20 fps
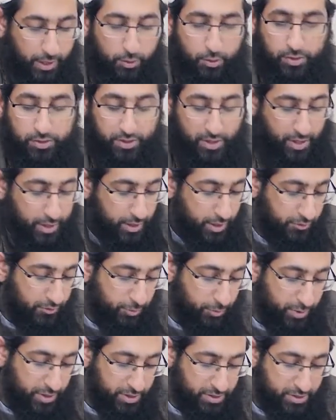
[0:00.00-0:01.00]
Like we said,
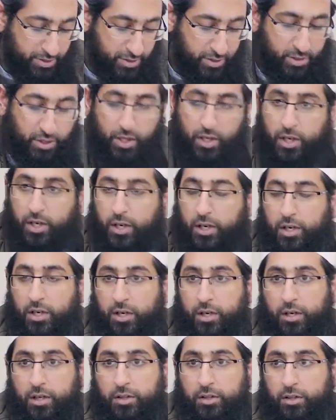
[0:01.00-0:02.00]
if a person
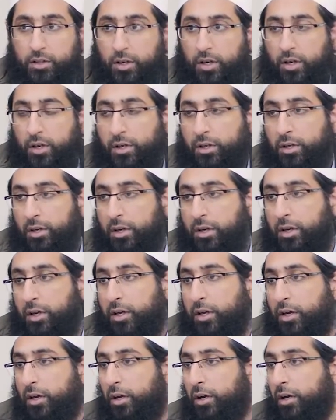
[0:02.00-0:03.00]

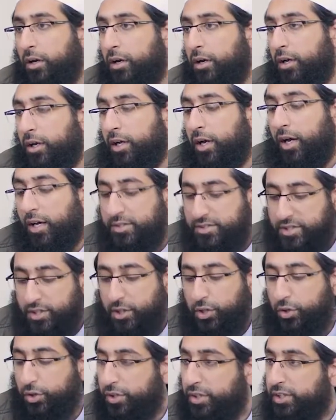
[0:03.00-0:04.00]

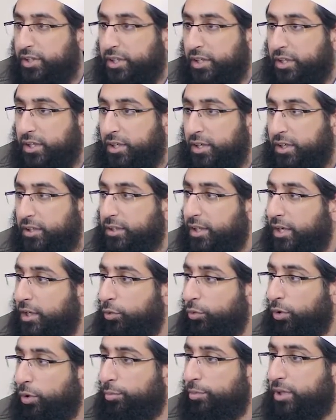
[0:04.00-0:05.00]
has security
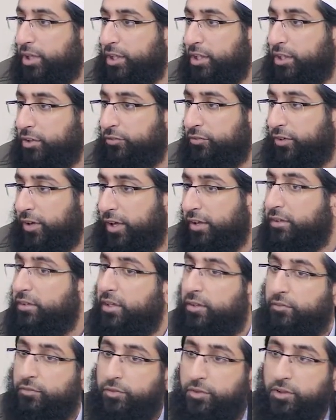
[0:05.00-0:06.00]
that he won't break his
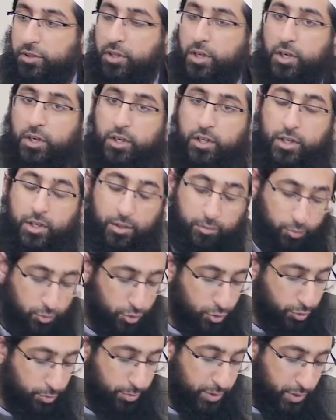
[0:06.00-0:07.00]
fast, then for
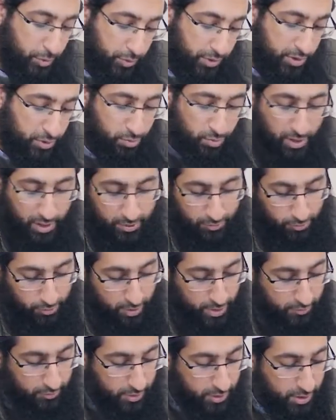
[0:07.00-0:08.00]
him to be with his
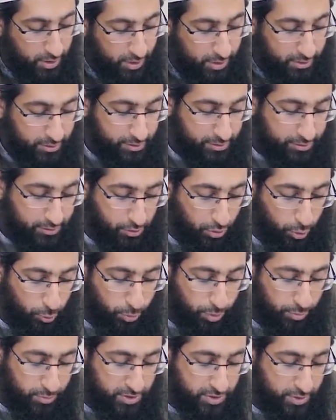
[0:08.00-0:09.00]
wife, whatever, this is
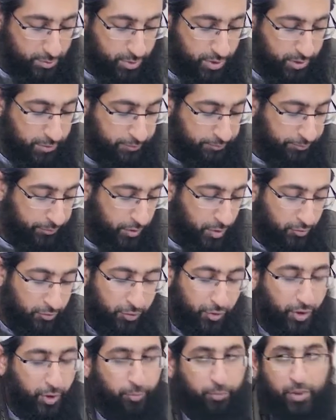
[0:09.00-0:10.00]
all permissible.
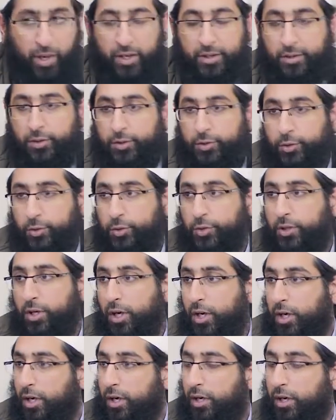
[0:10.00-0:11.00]
For a man
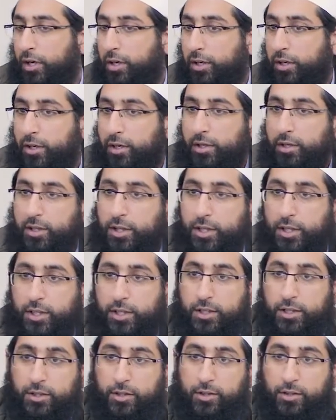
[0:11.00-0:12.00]
to
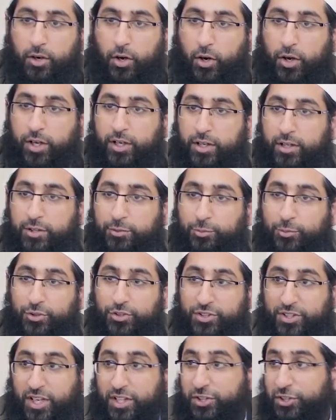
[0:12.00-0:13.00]
oil his
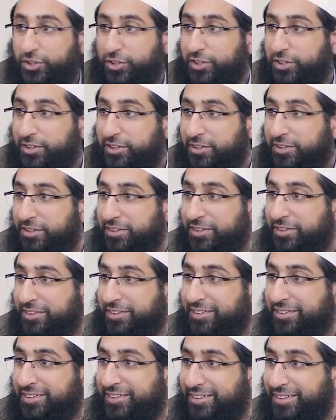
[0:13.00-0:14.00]
moustache,
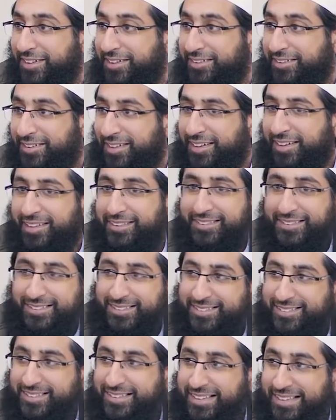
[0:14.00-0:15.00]
yes,
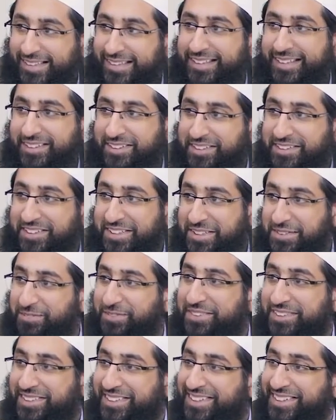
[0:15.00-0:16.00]
this is a reoccurring
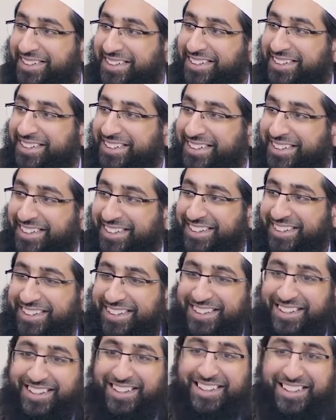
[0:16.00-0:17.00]
theme, isn't
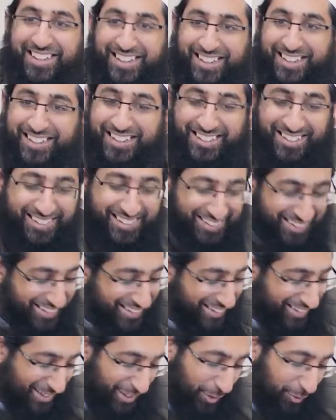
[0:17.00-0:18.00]
it?
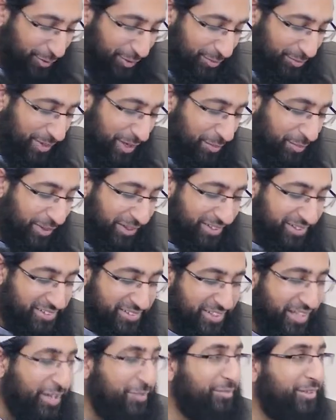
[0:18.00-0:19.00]
I mean, maybe
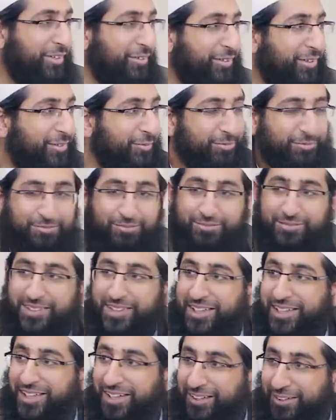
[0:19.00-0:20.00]
in his time they were
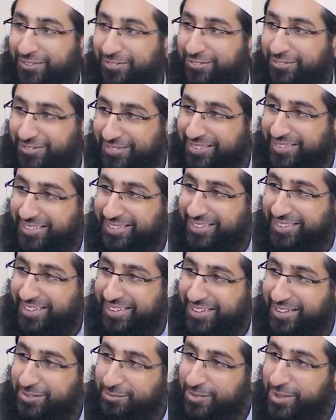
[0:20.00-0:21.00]
keen
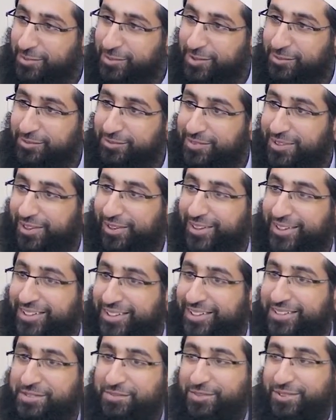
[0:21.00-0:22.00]
maybe on
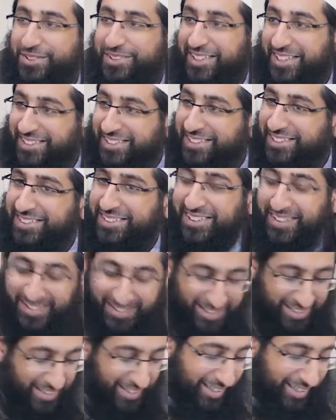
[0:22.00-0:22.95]
oiling the moustaches.